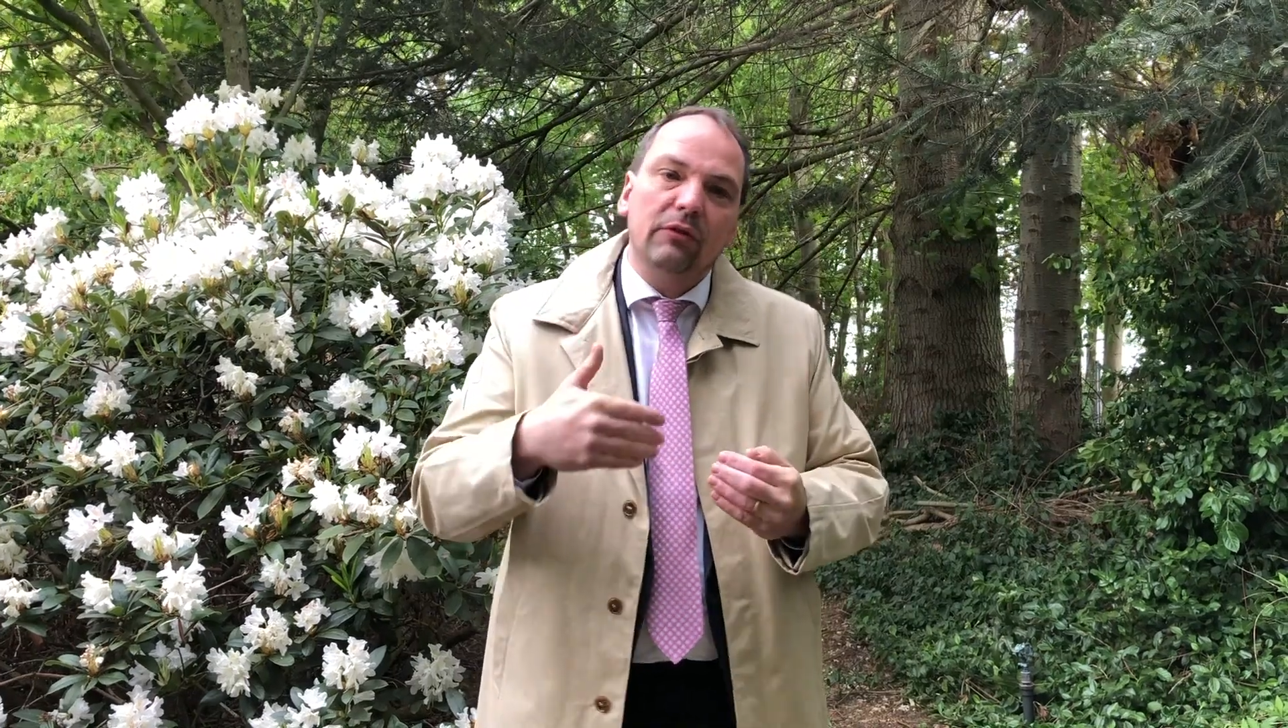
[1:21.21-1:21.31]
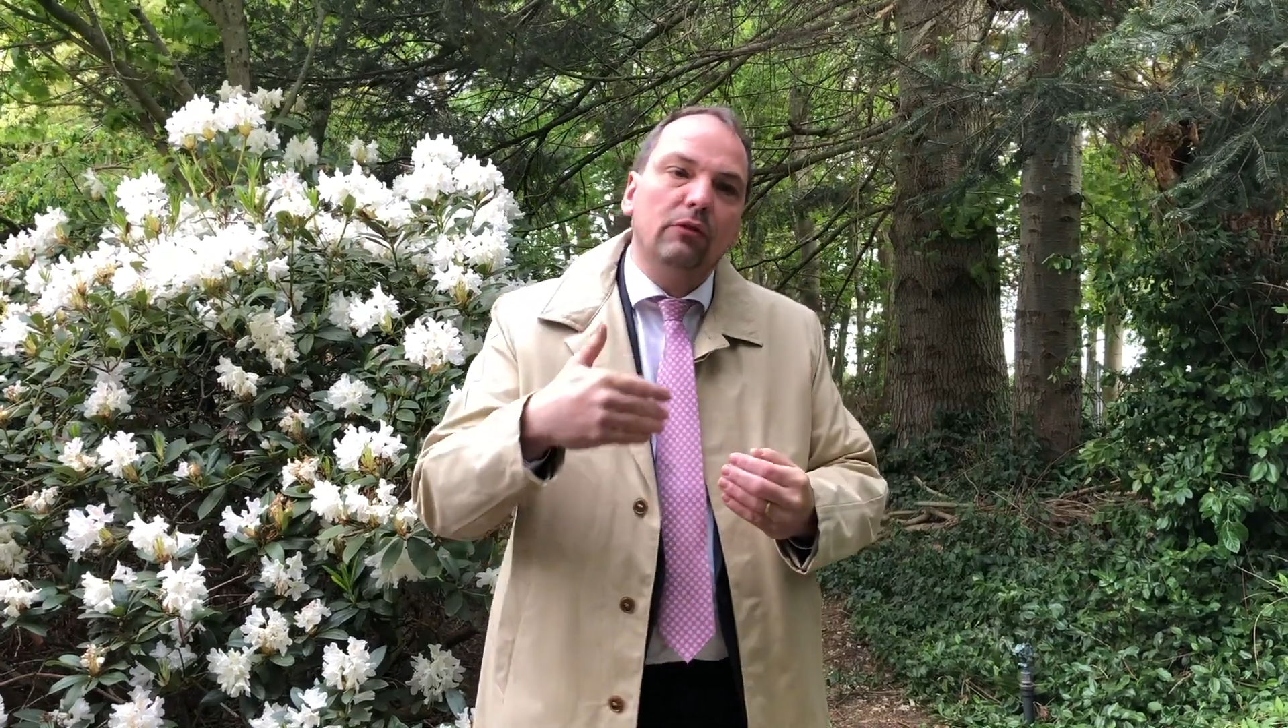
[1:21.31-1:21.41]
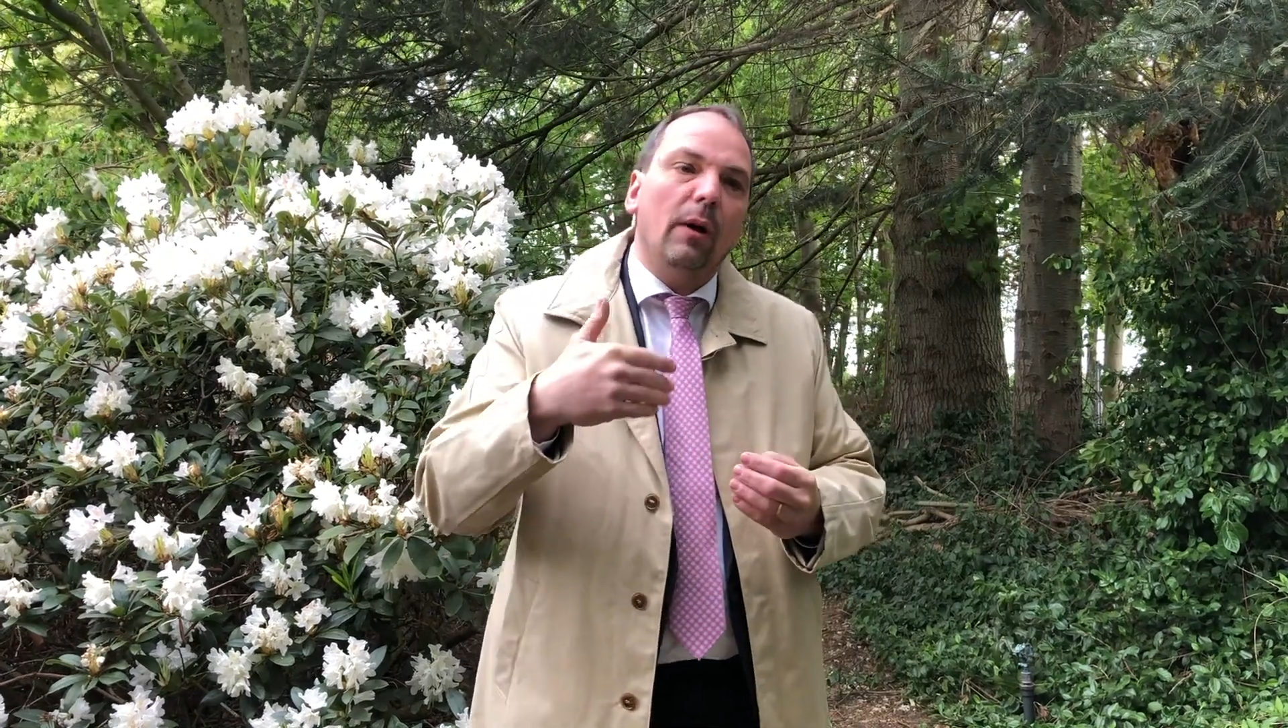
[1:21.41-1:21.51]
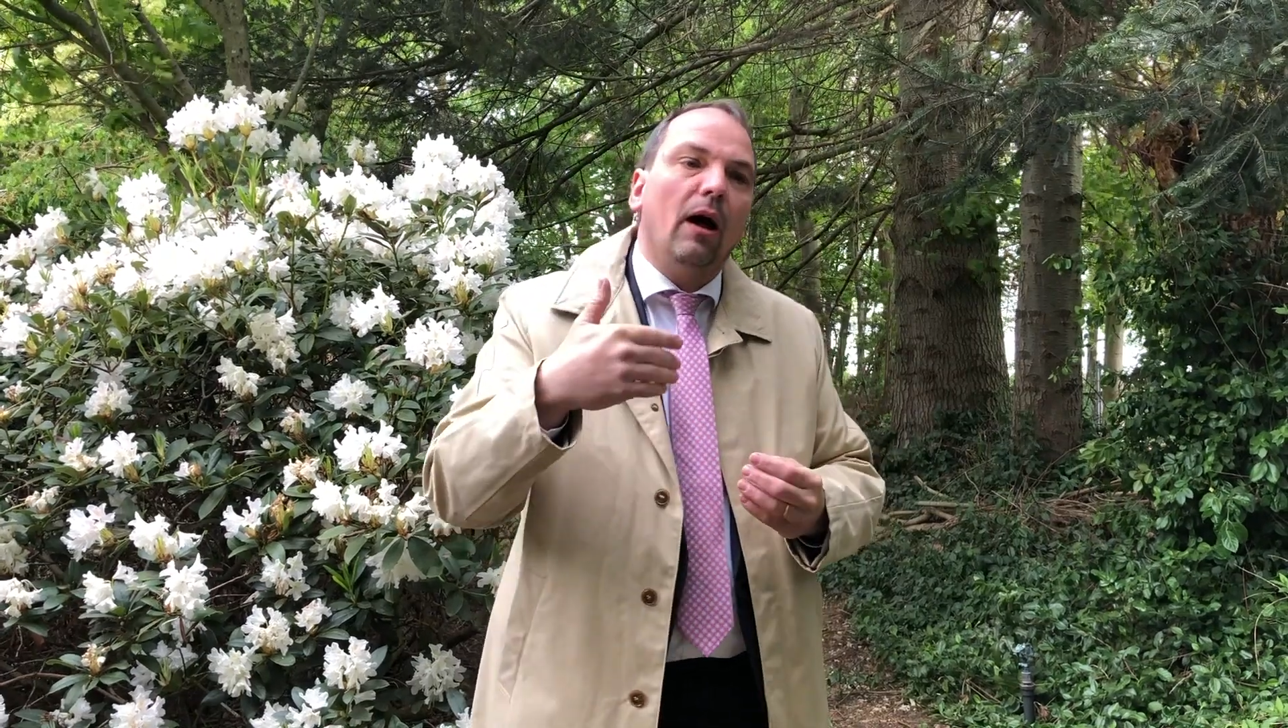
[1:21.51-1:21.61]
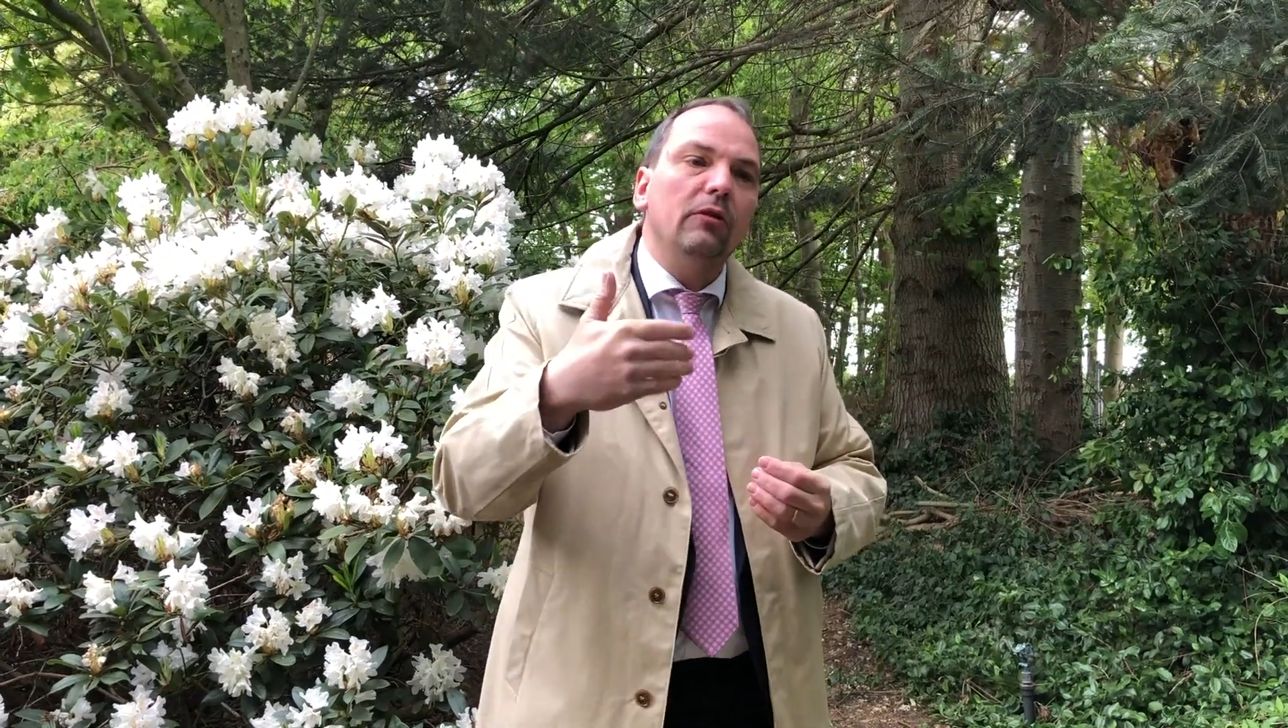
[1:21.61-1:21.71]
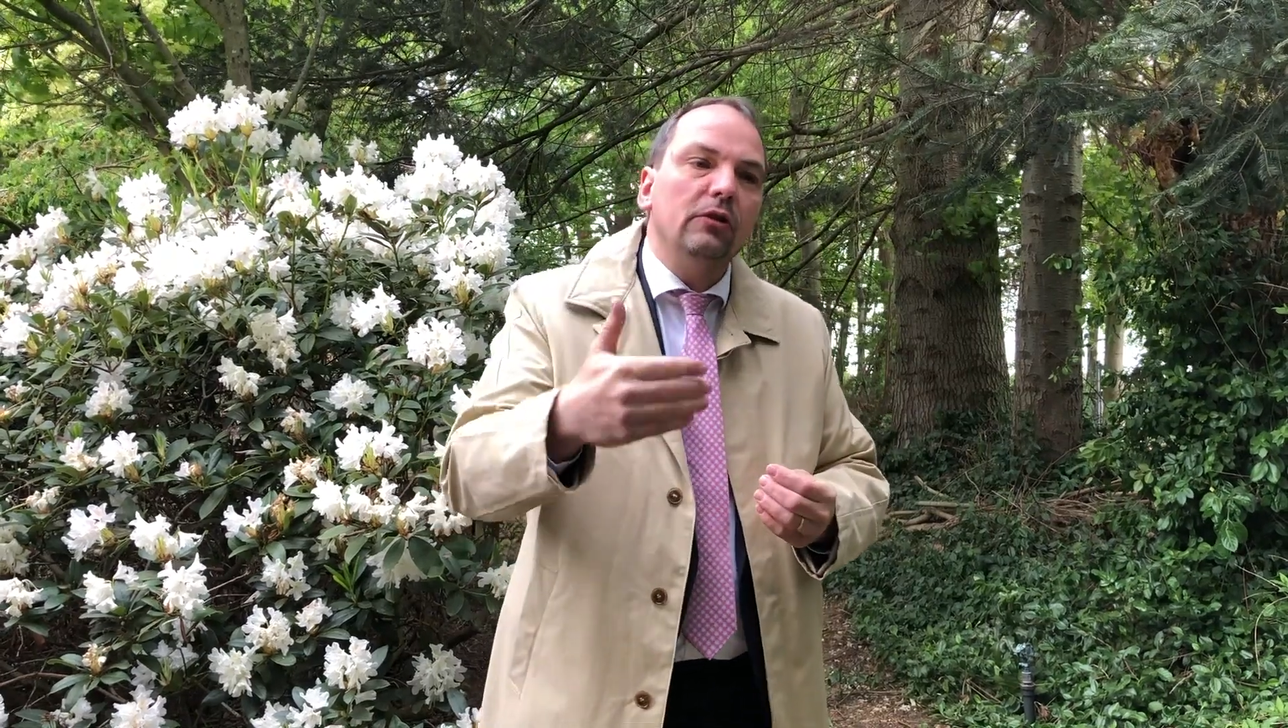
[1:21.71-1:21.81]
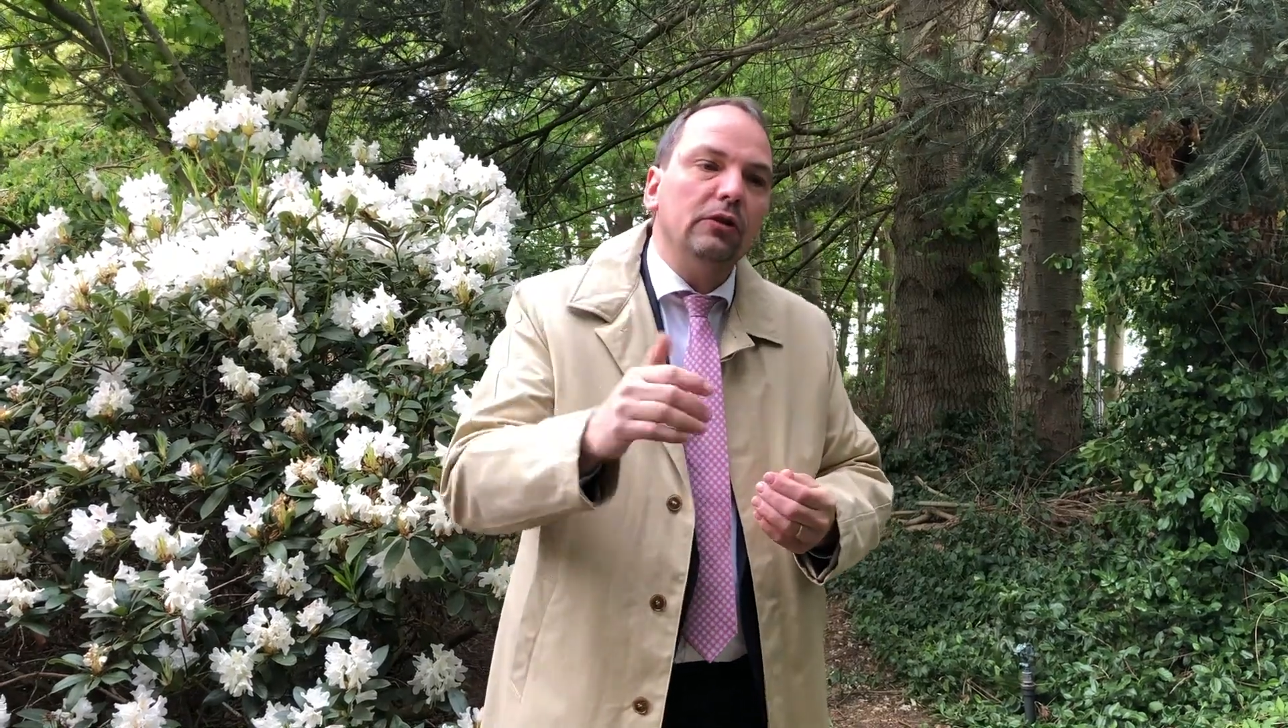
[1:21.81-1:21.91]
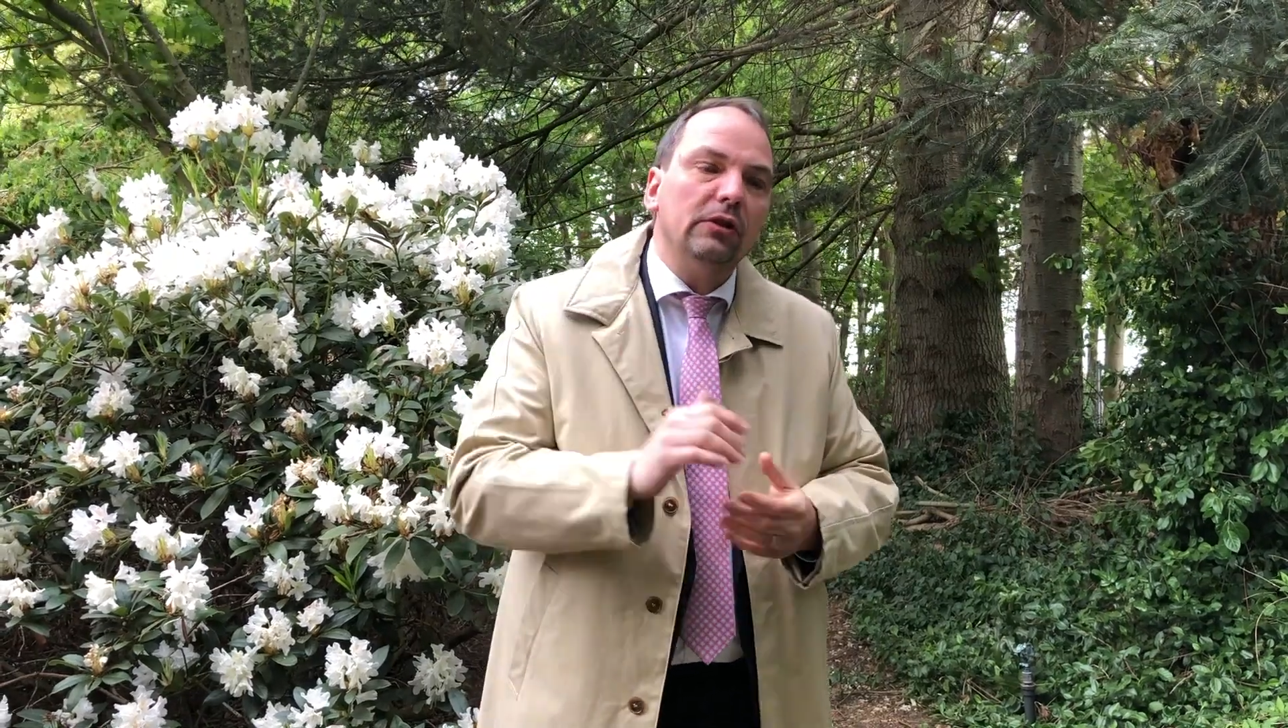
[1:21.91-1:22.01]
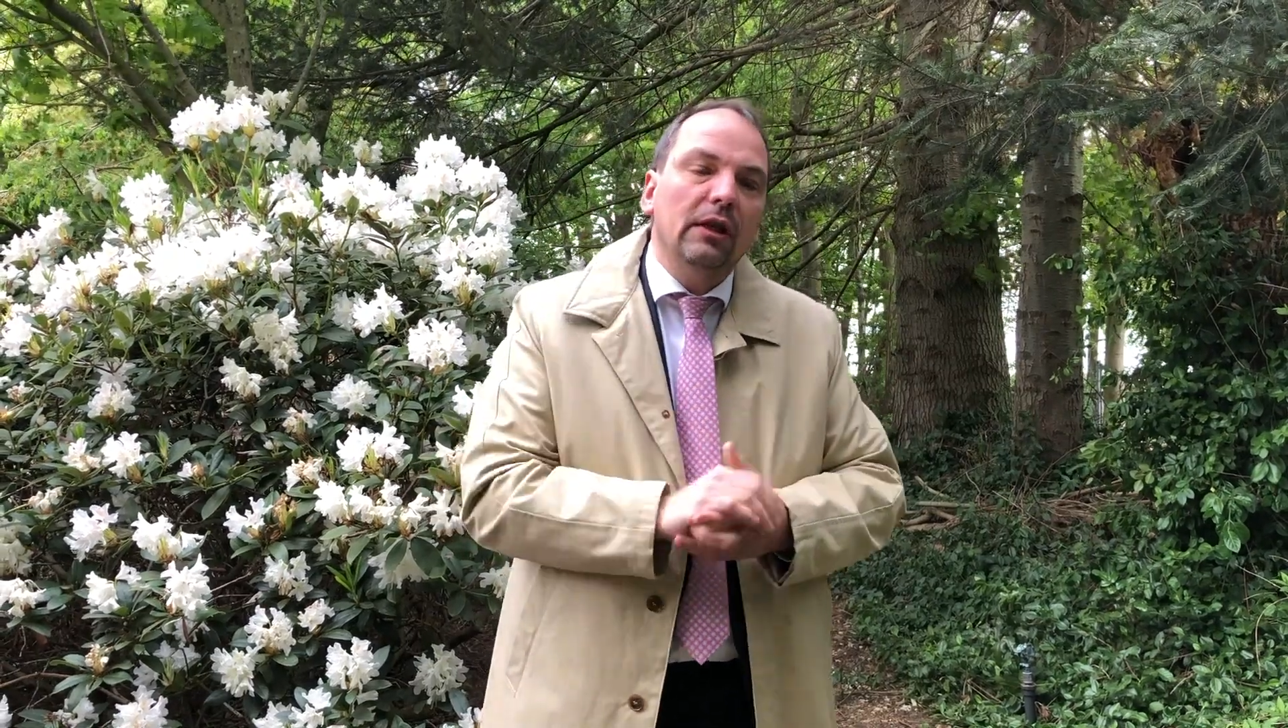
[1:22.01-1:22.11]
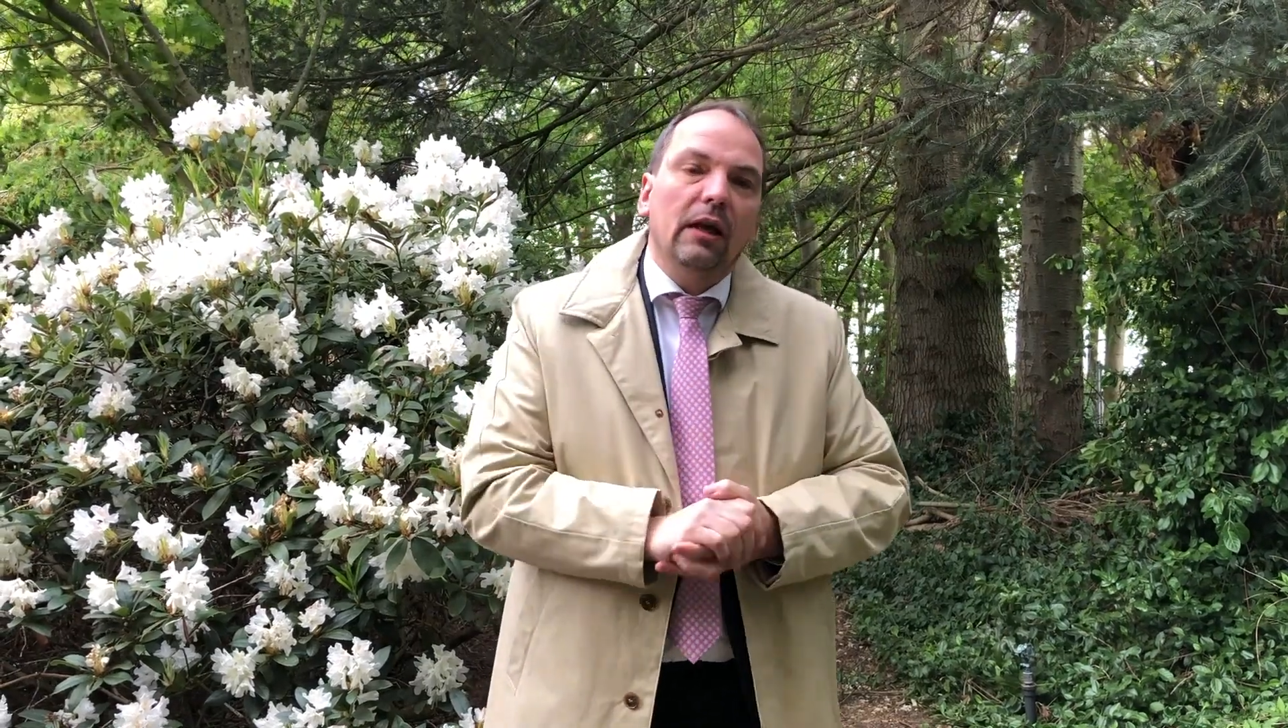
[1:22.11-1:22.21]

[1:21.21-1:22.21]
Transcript: some answers